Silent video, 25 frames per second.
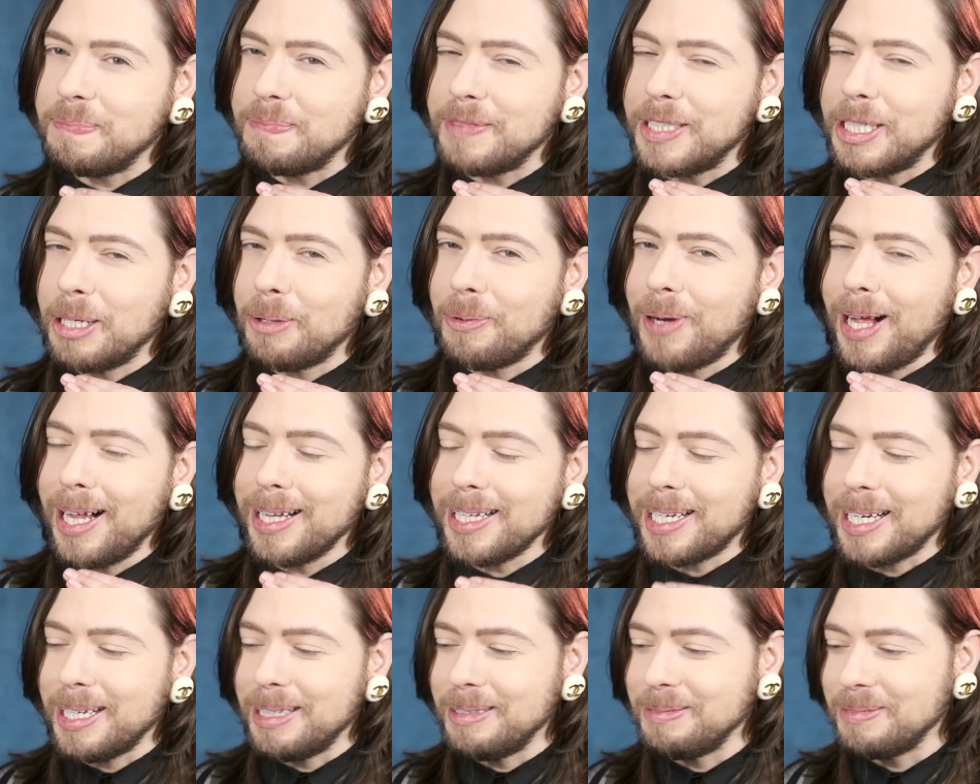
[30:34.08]
You're
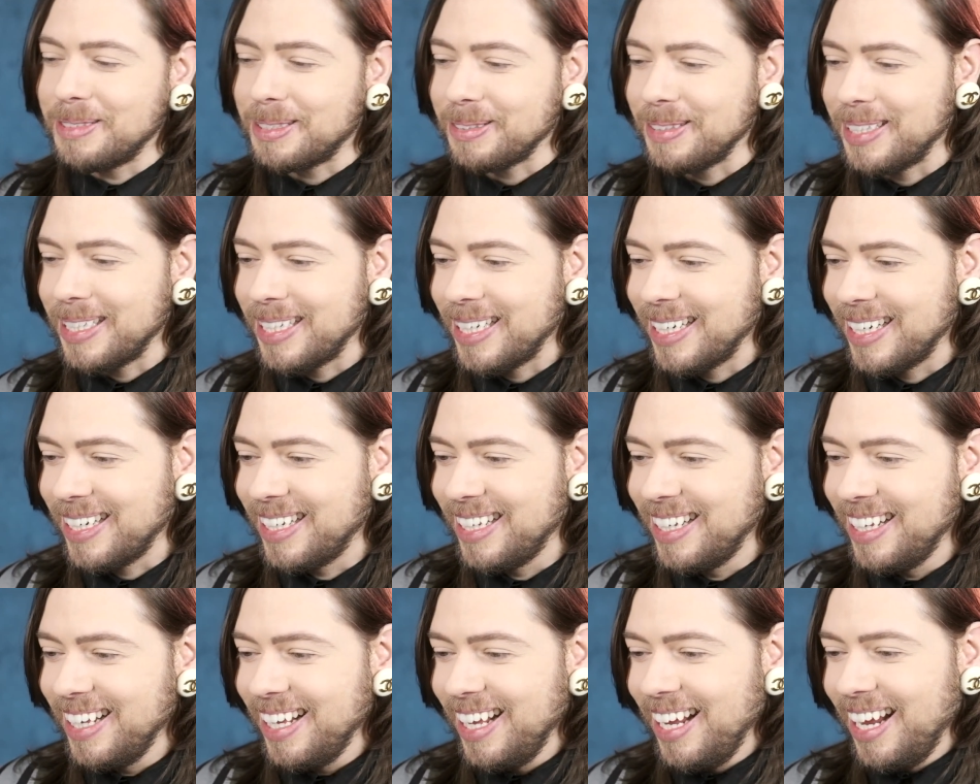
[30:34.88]
welcome, sweetie.
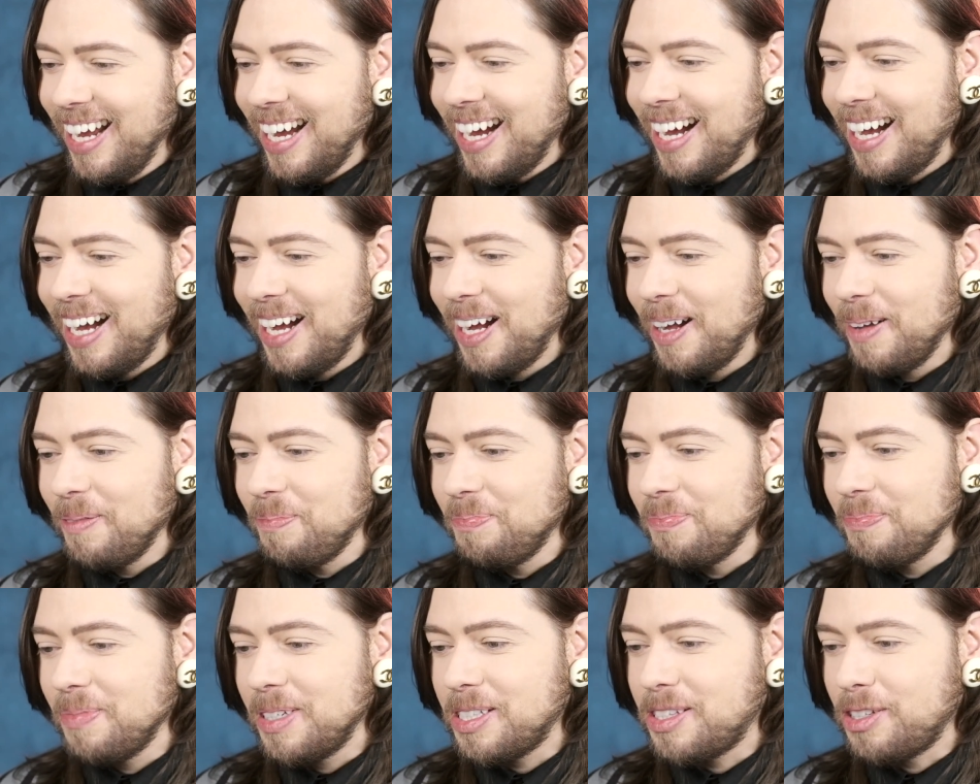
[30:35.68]

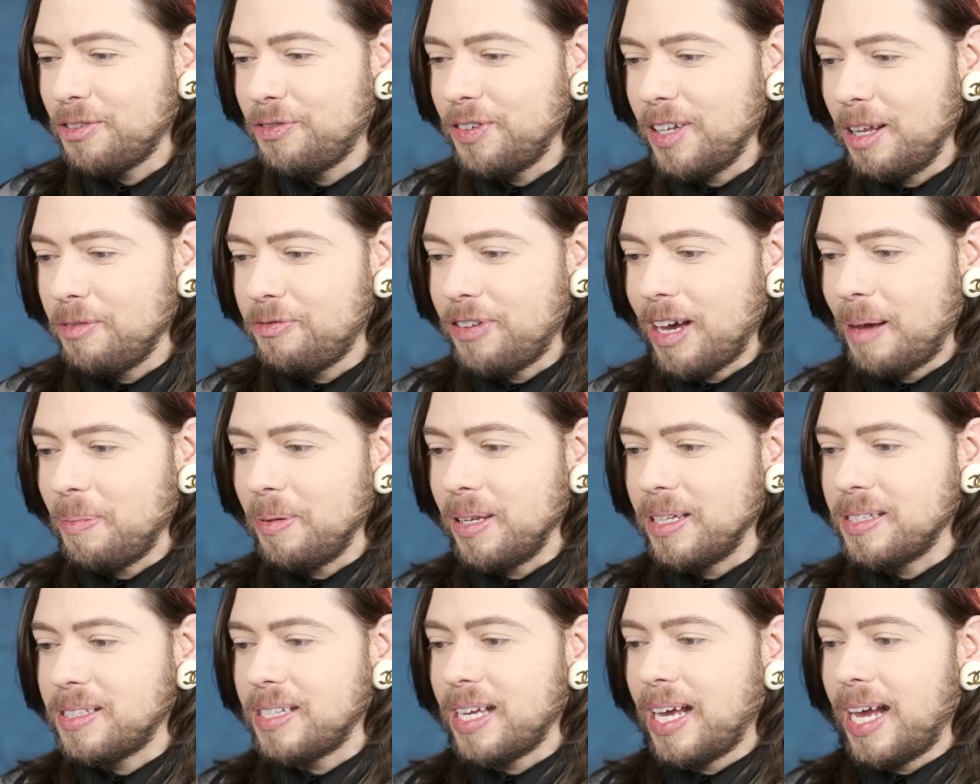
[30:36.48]
Mr. Philip
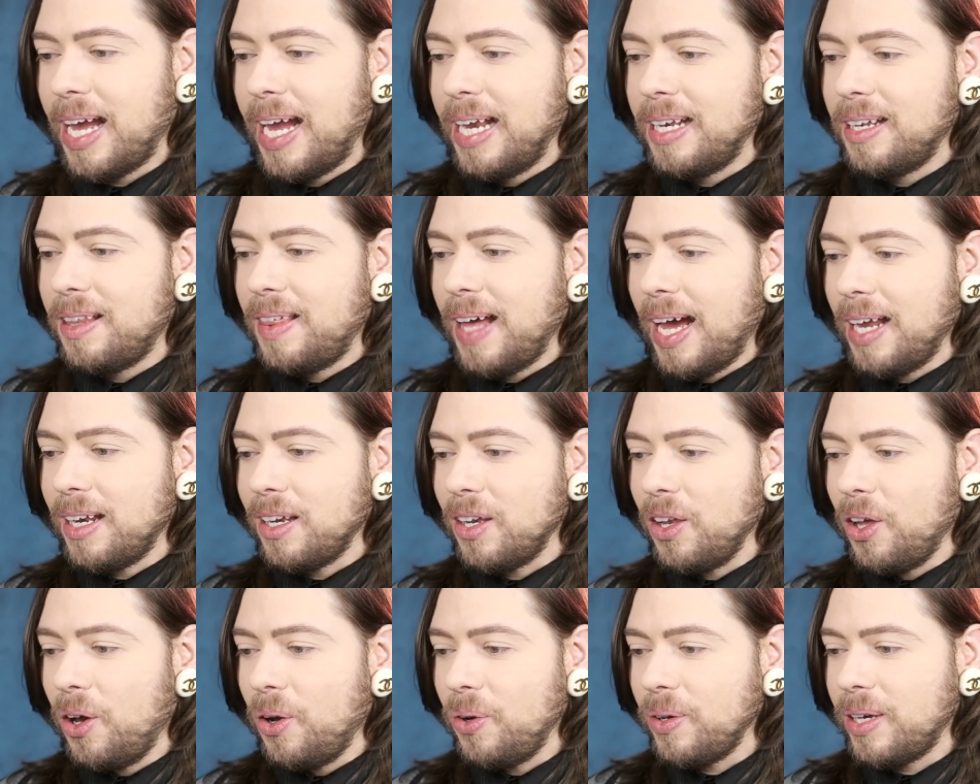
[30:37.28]
Fabulous, and that
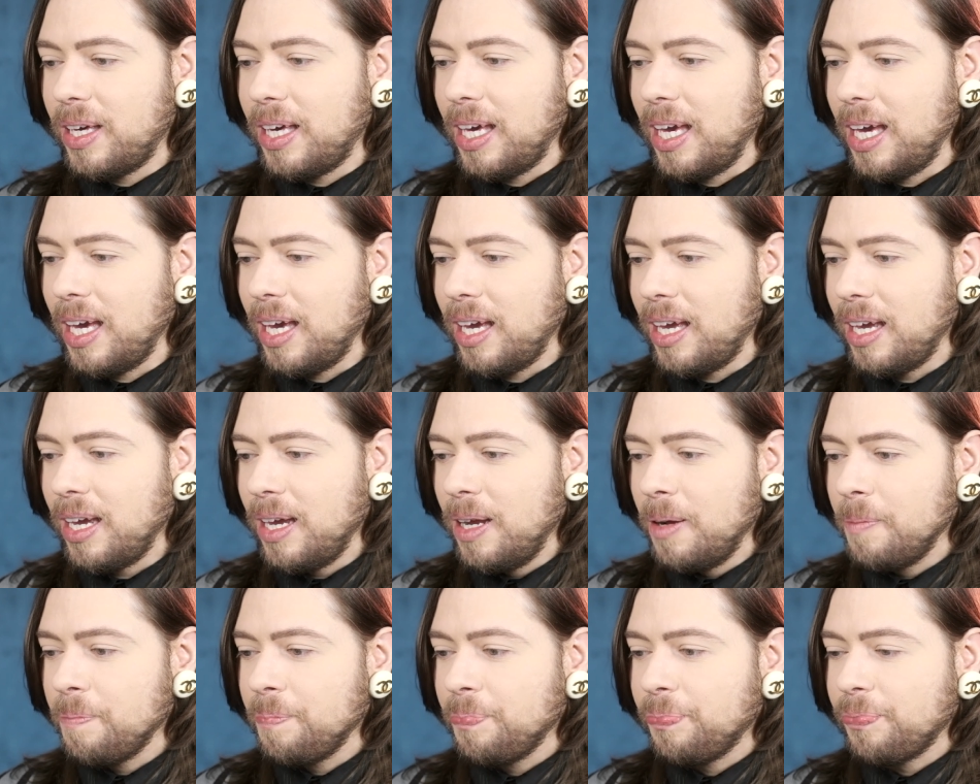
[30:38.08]
low-key
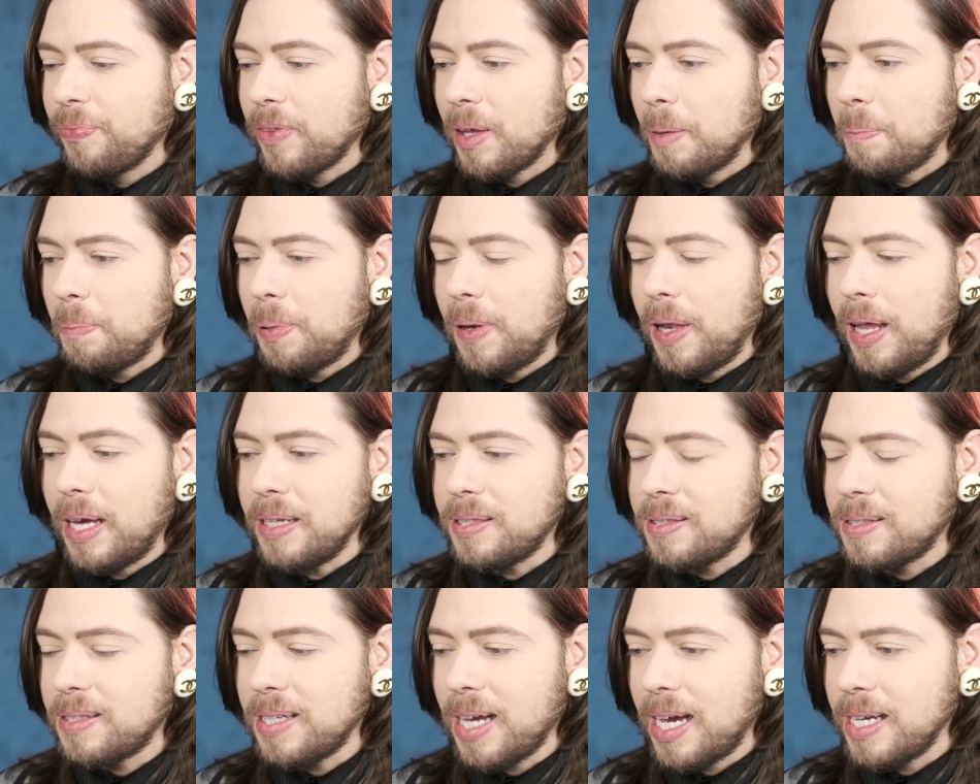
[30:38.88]

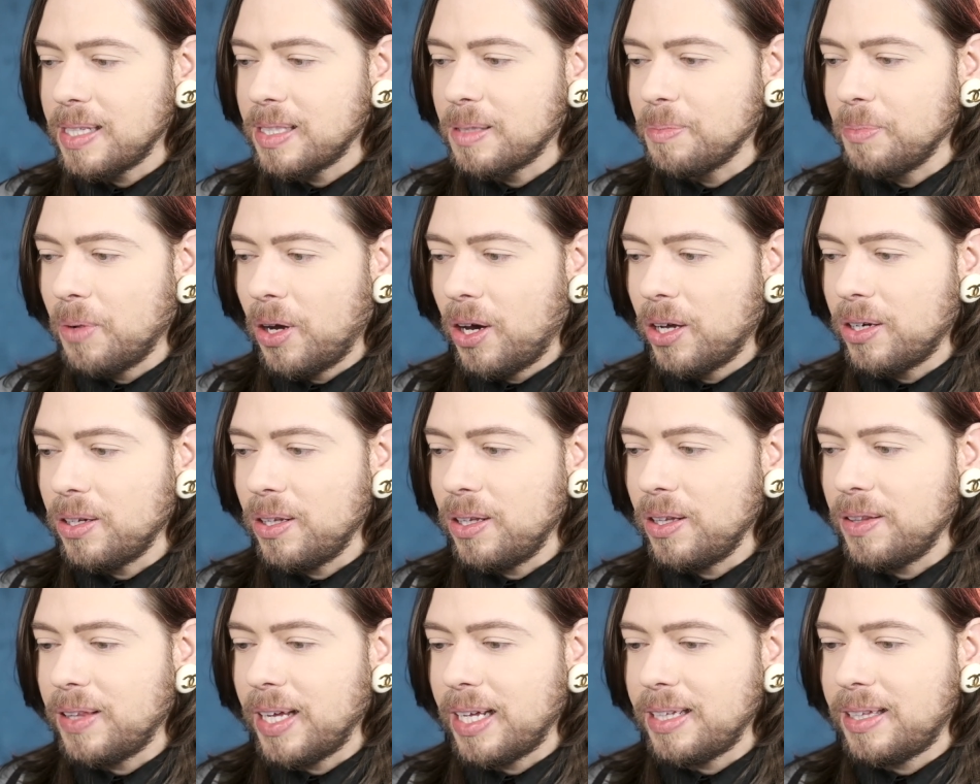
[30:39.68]
plus-size
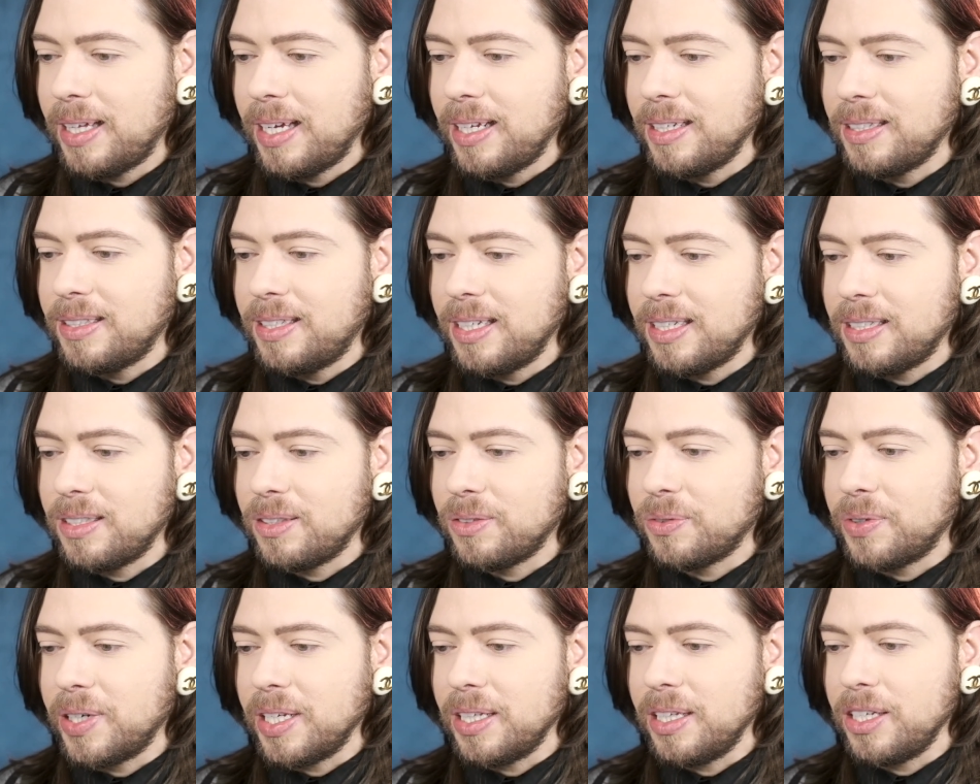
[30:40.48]
model that they
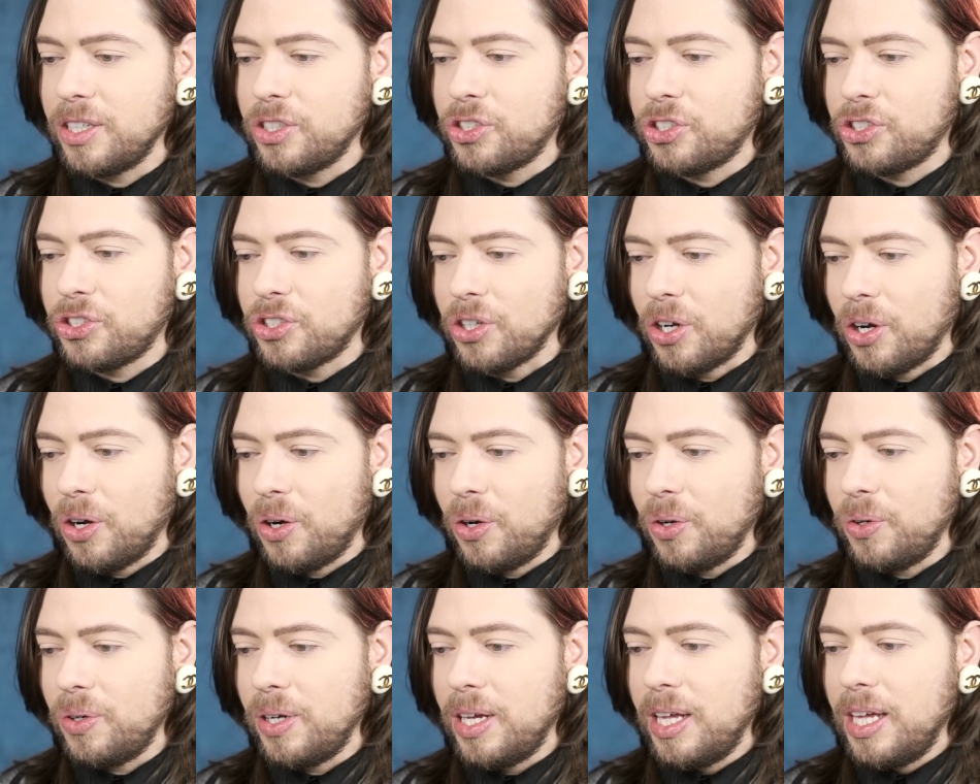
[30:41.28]
didn't really
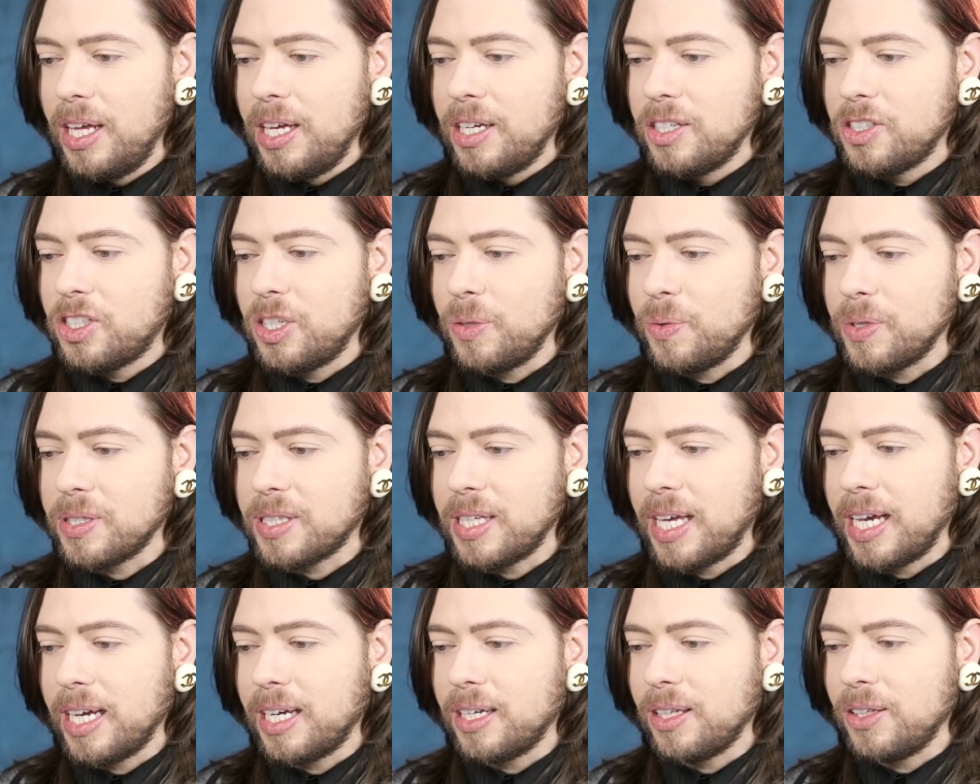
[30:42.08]
show, she was
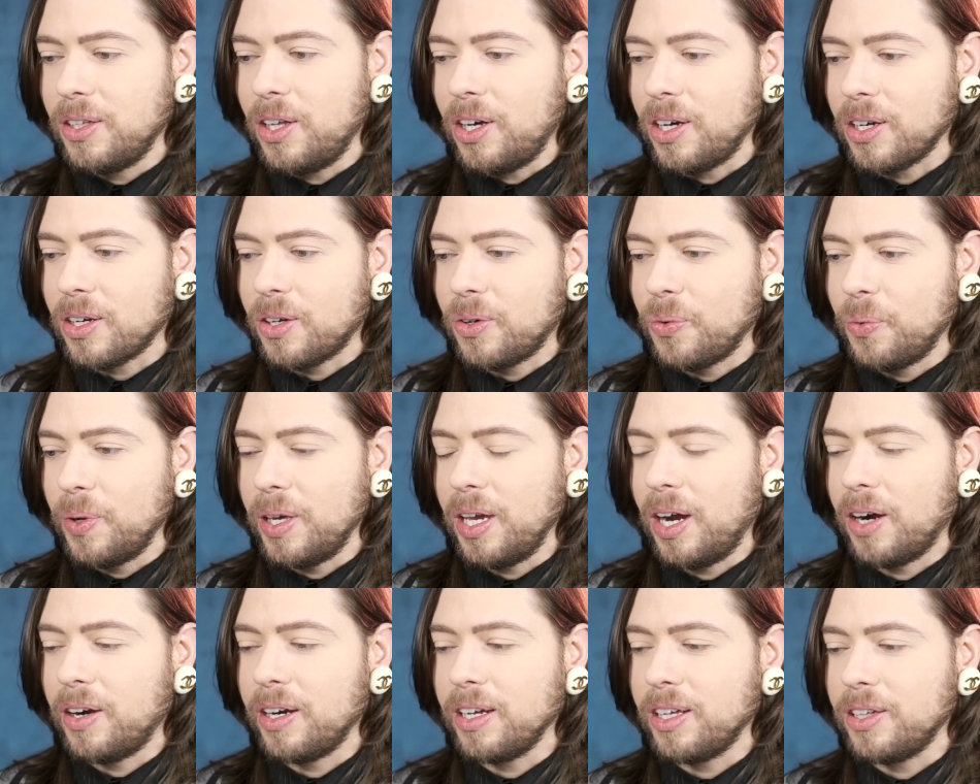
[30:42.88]
like, look,
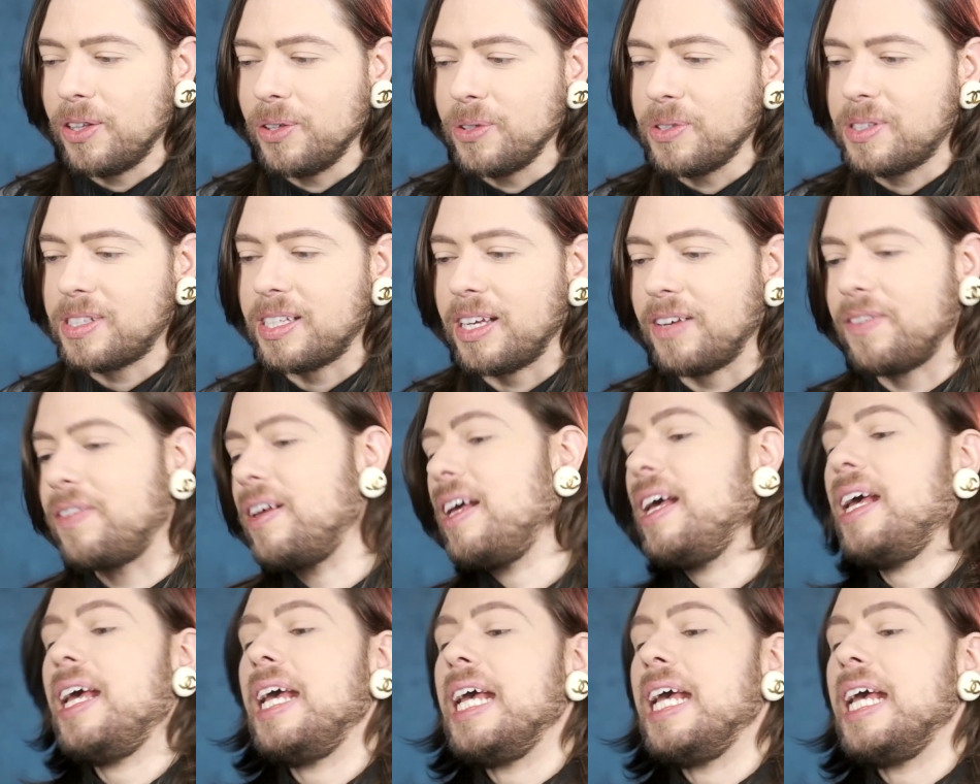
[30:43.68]
we are inclusive.